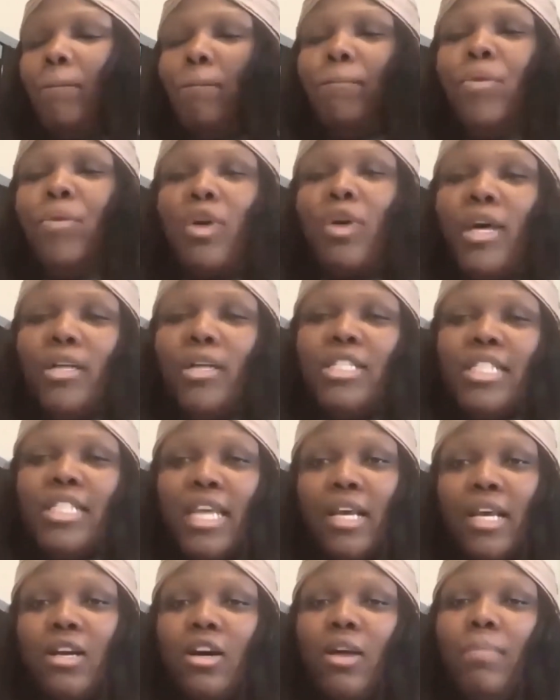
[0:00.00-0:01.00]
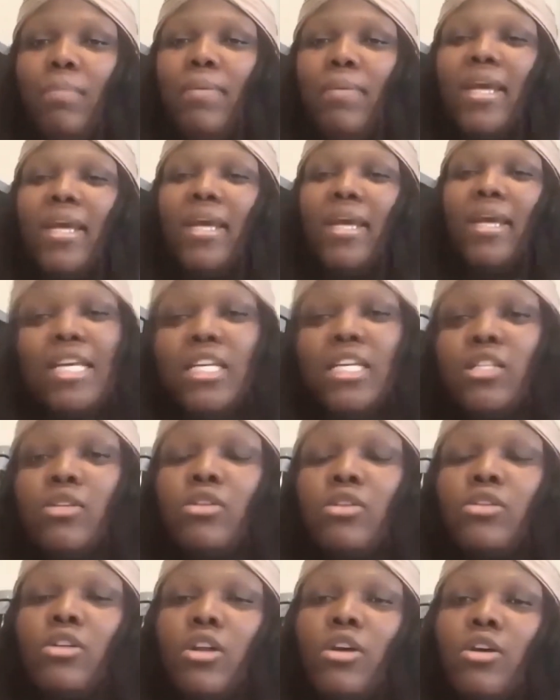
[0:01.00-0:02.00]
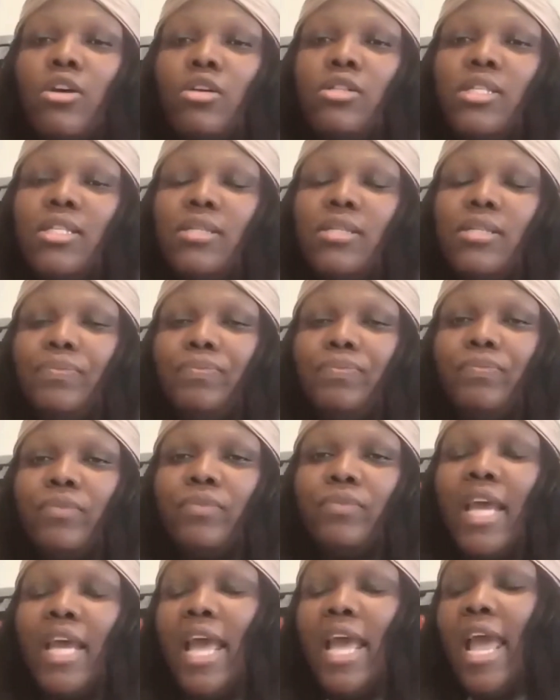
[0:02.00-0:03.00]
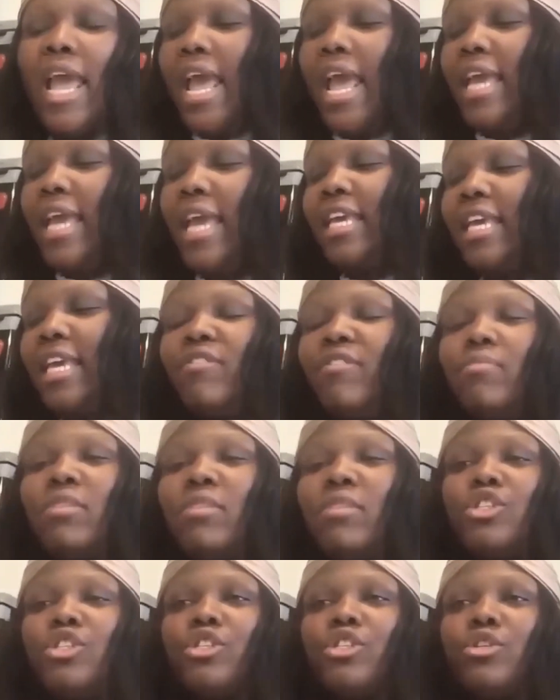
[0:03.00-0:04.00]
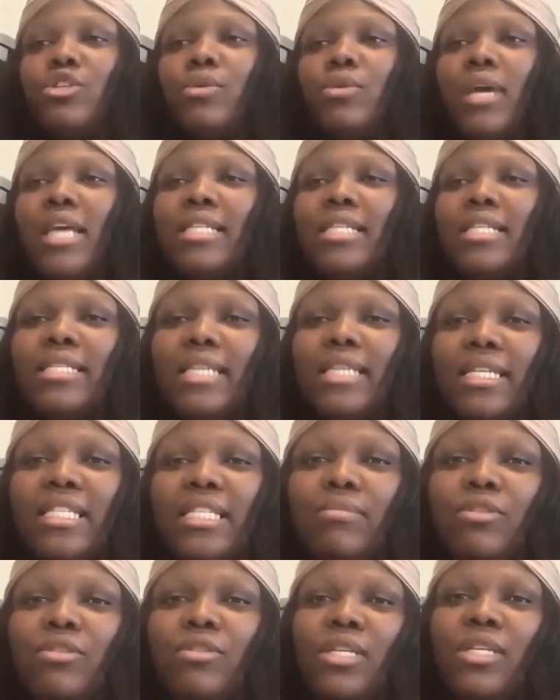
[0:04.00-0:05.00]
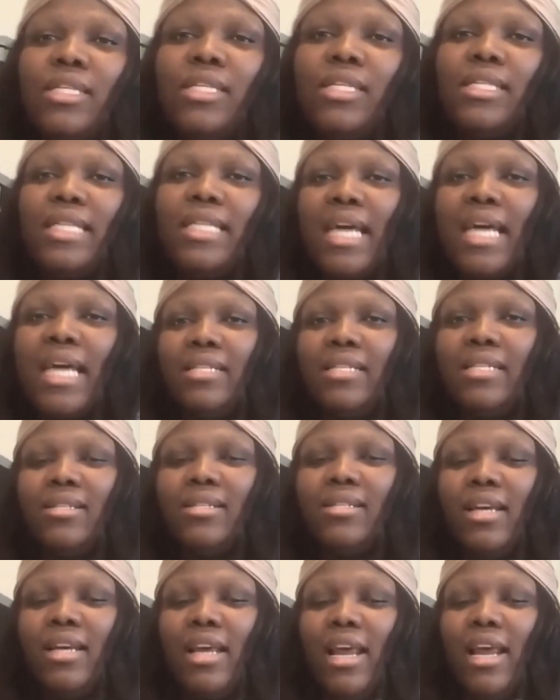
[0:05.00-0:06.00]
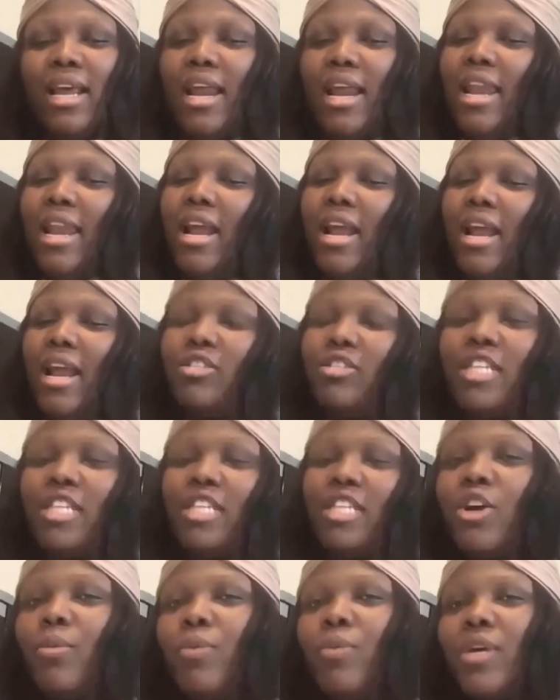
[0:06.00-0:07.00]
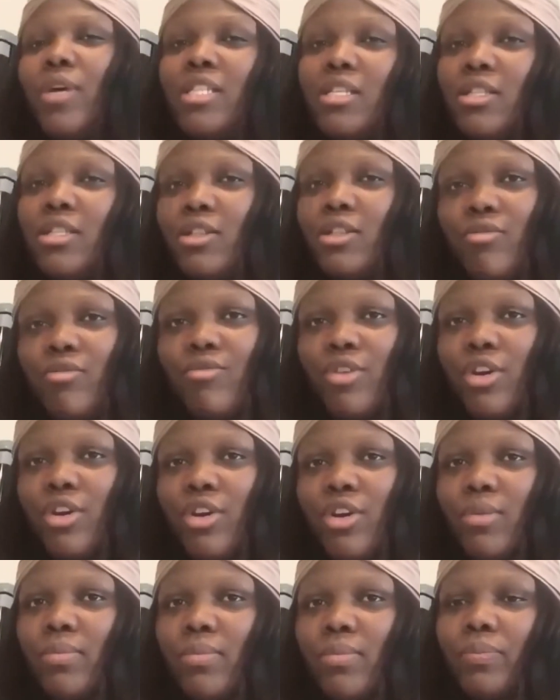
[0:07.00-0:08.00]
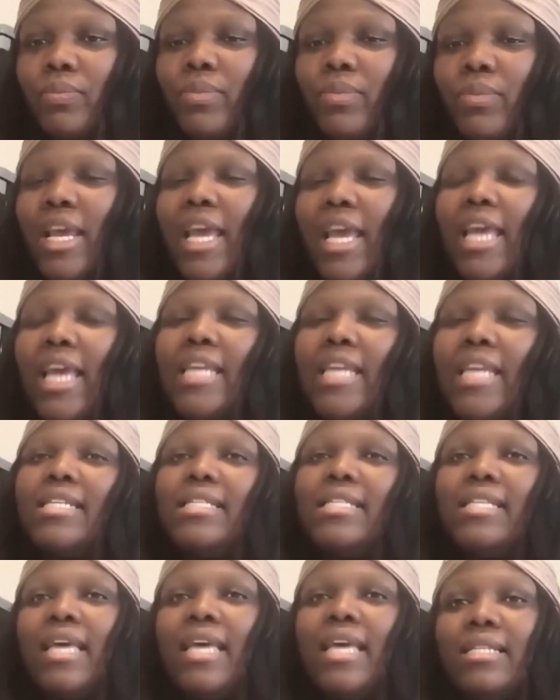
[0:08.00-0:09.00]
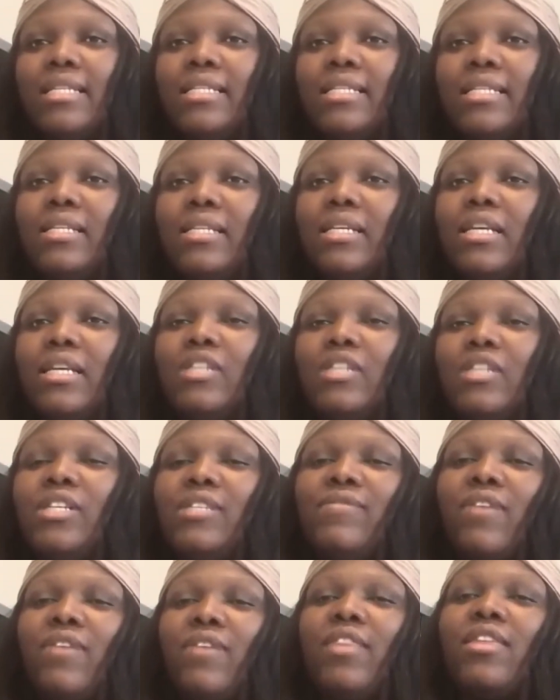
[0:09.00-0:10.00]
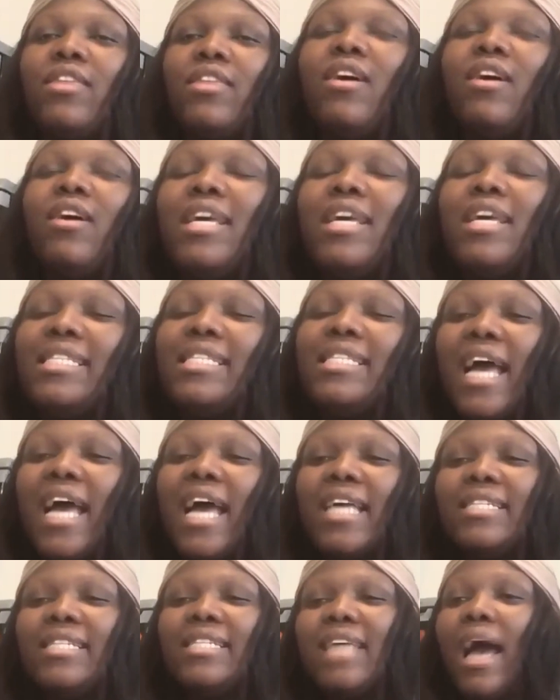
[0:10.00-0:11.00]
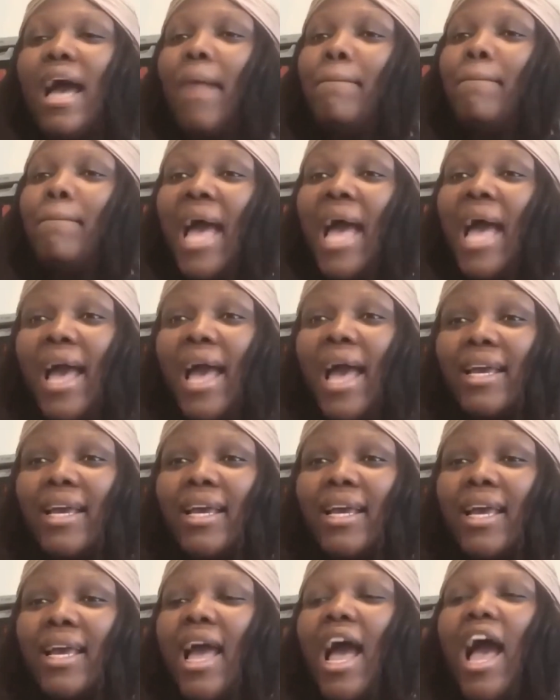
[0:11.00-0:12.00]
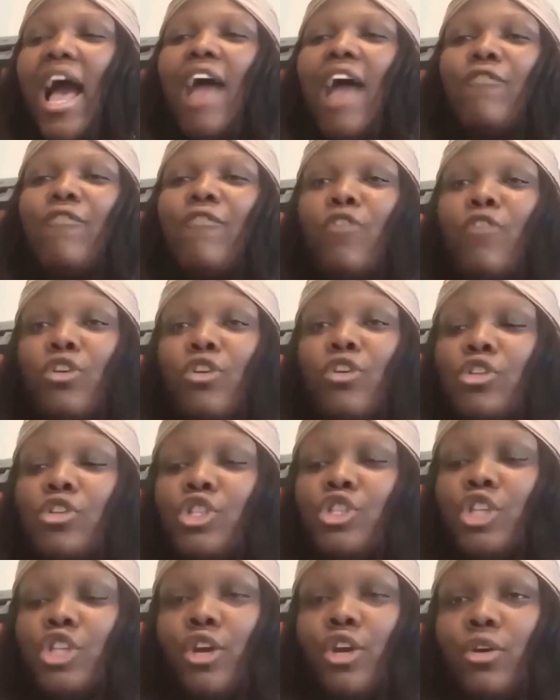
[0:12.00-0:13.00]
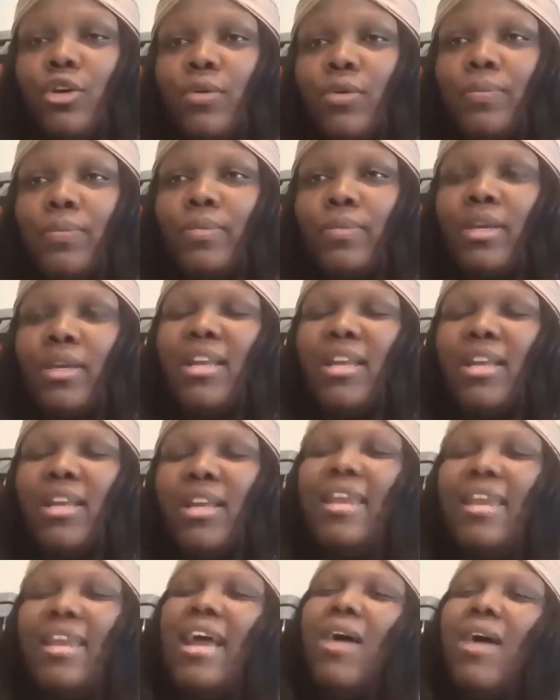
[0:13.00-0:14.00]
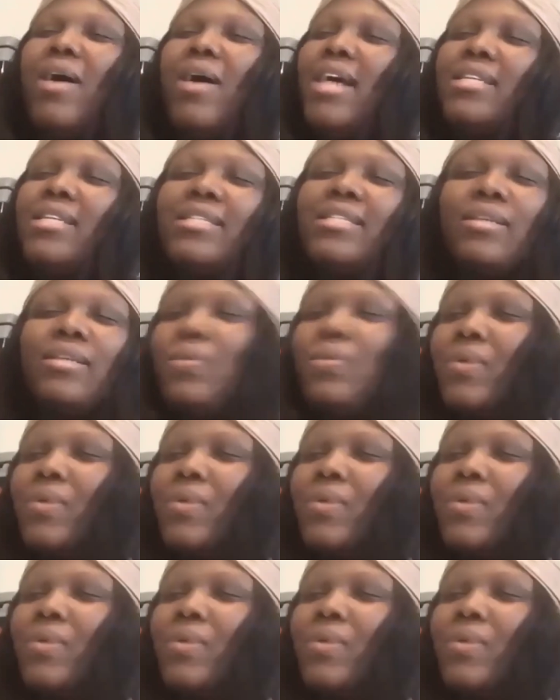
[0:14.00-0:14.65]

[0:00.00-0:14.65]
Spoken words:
put Jacob in Esau's clothes and gave him the stew and sent him to his dad. Now Jacob went into the room and he said to his father, "Dad, I'm back. I've got your stew." Now Isaac